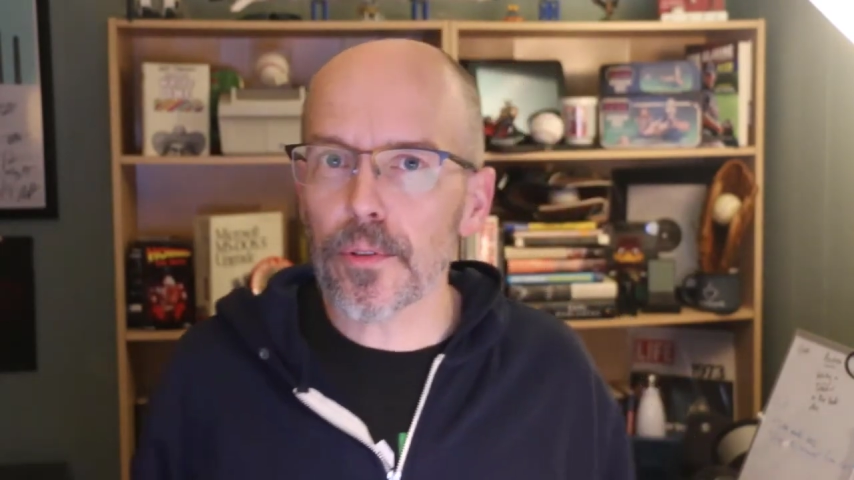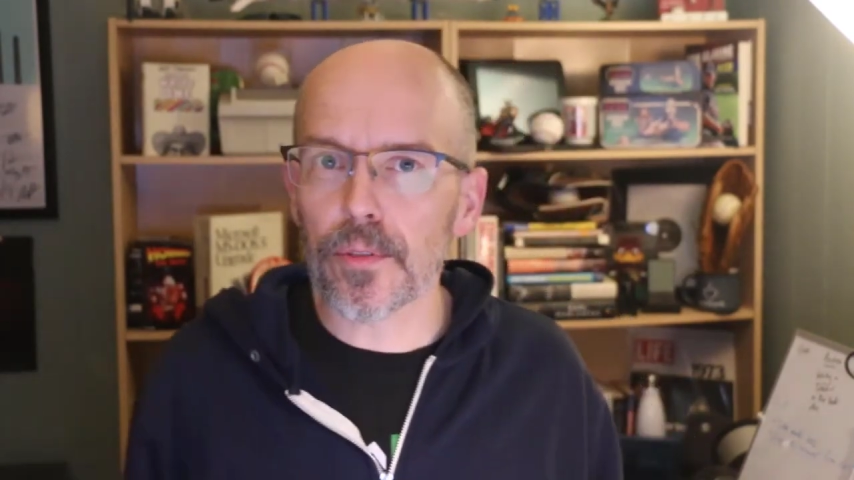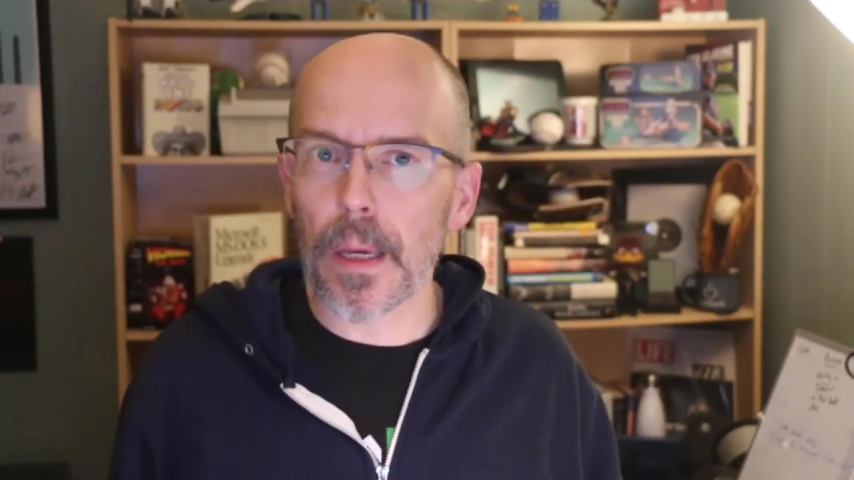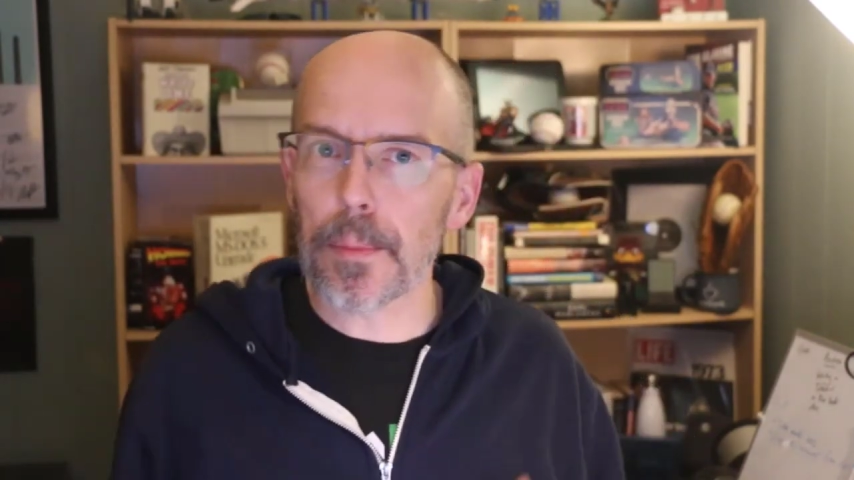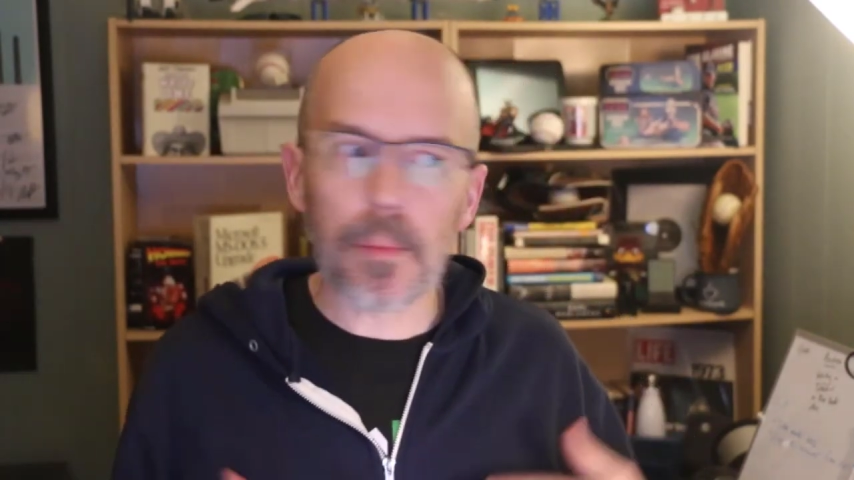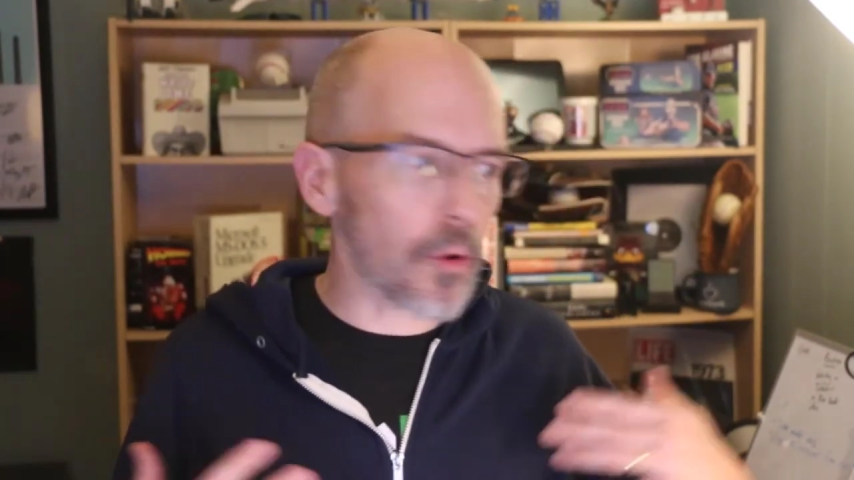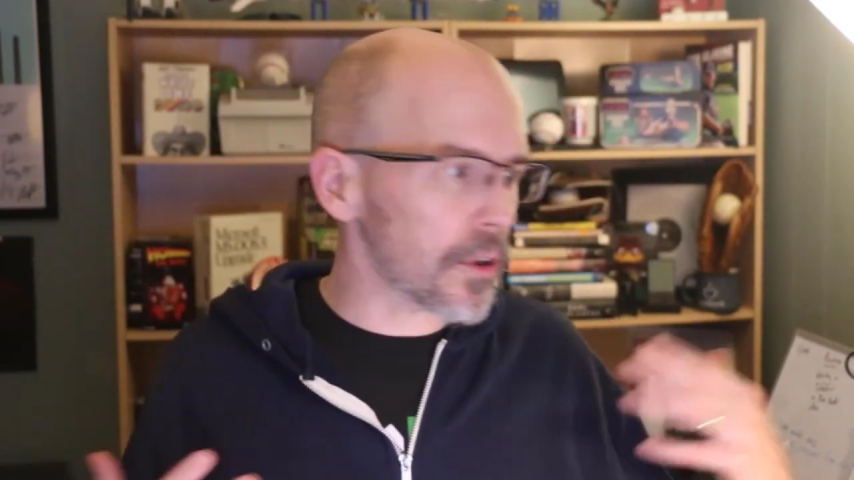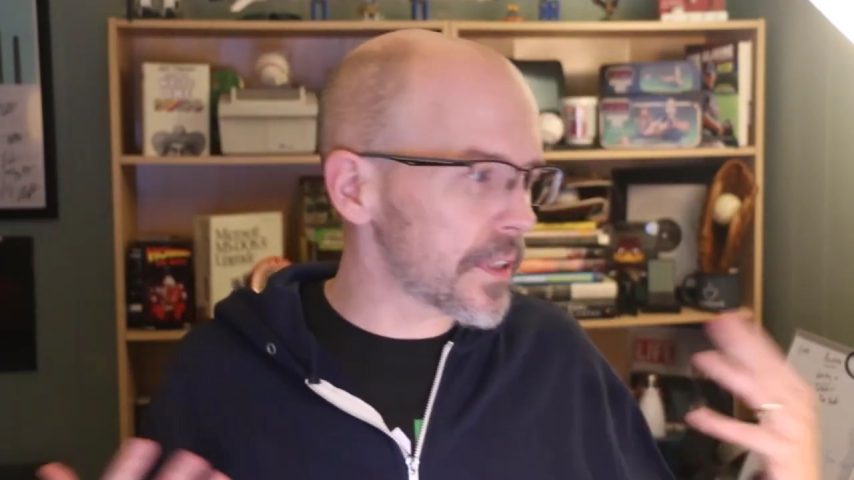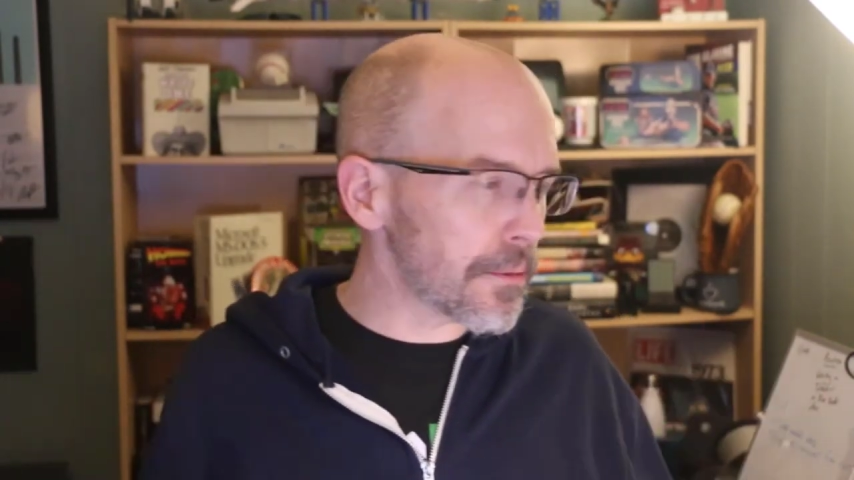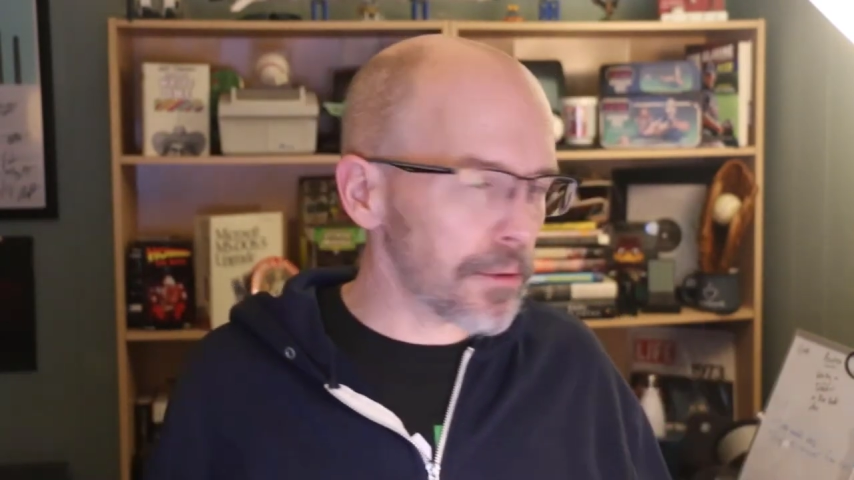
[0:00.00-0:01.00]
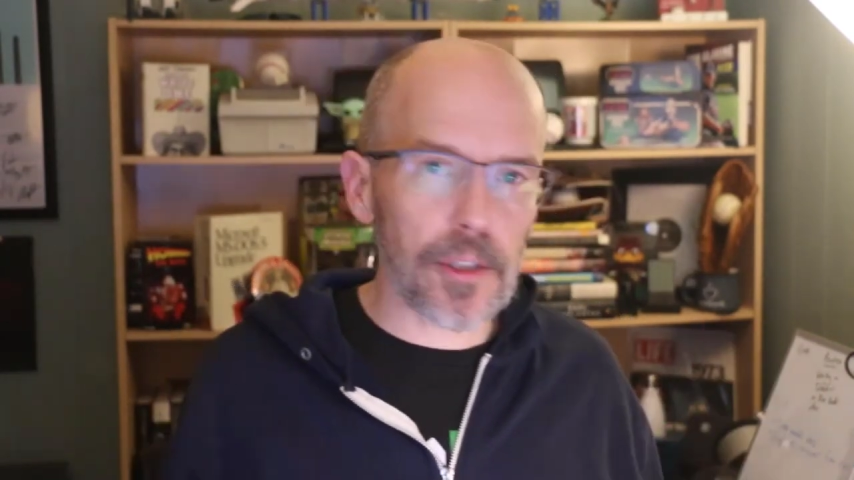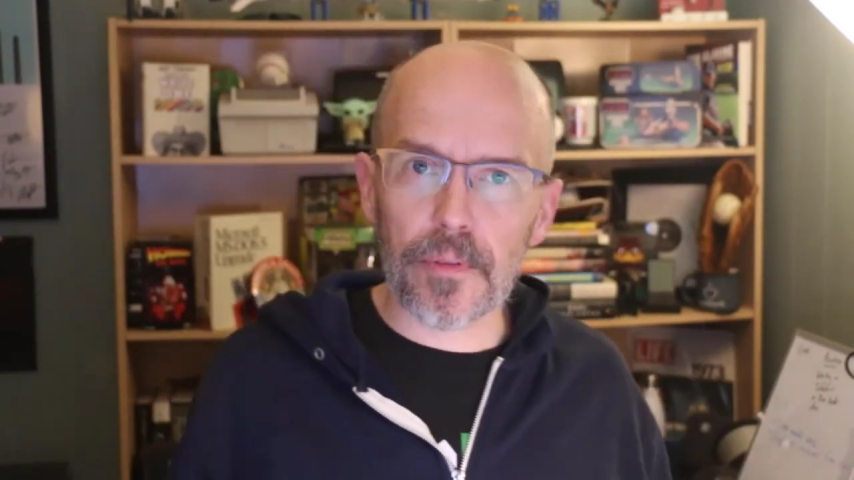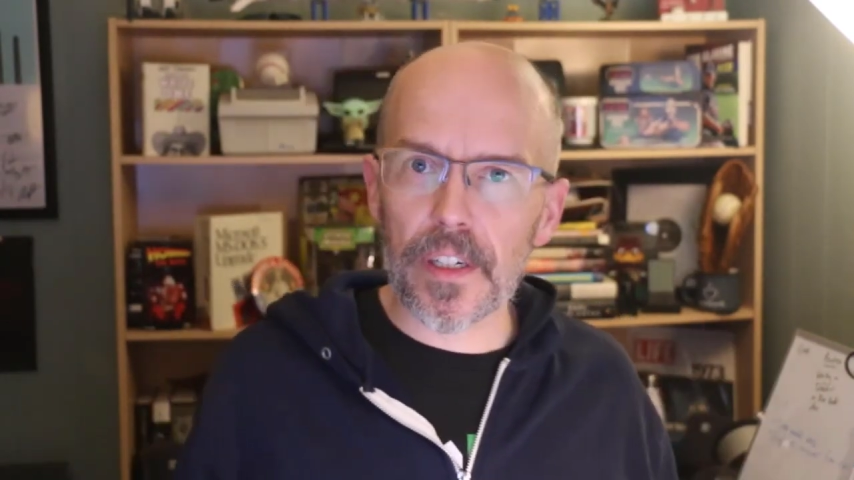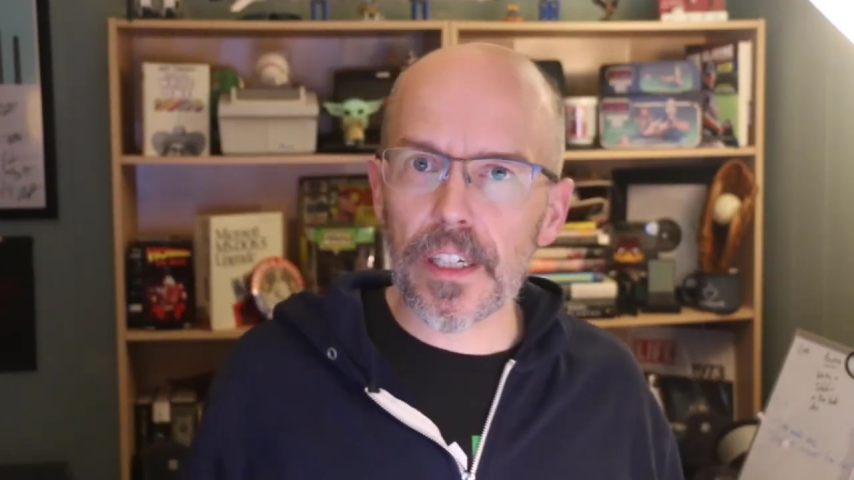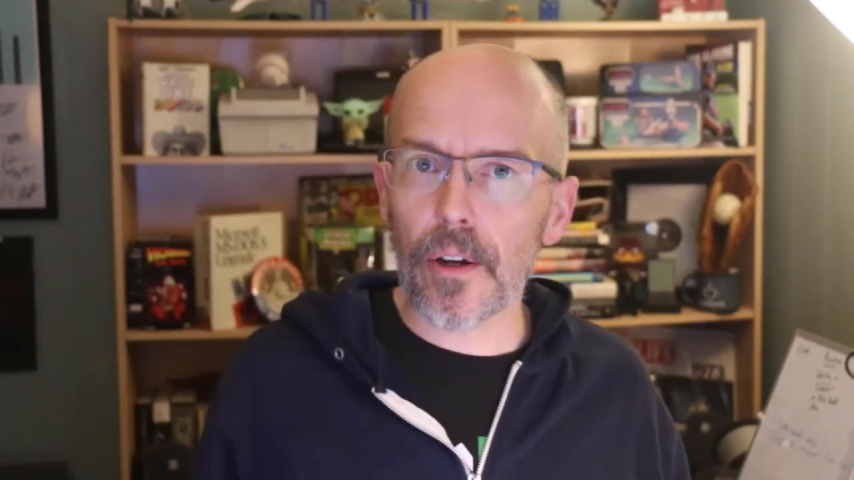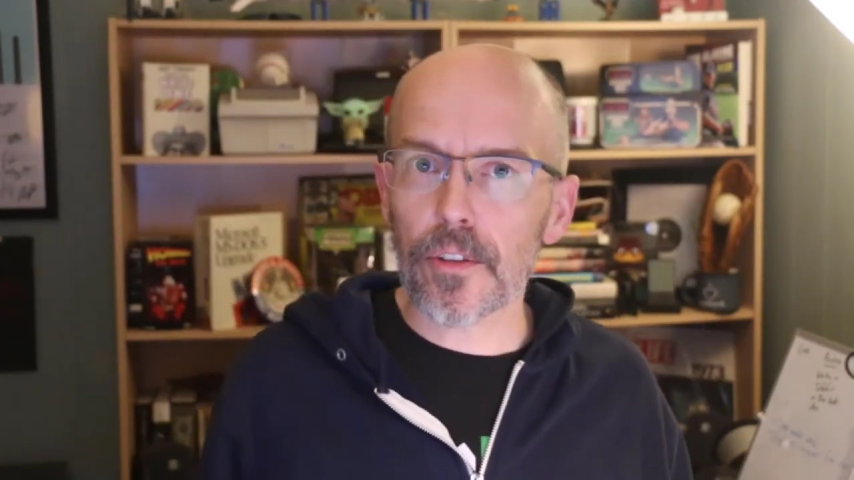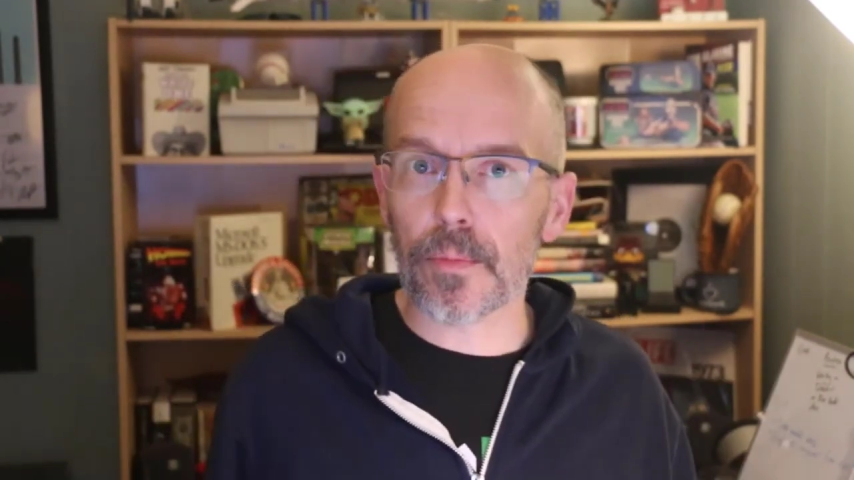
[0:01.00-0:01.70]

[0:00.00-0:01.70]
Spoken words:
maybe more e-reader videos,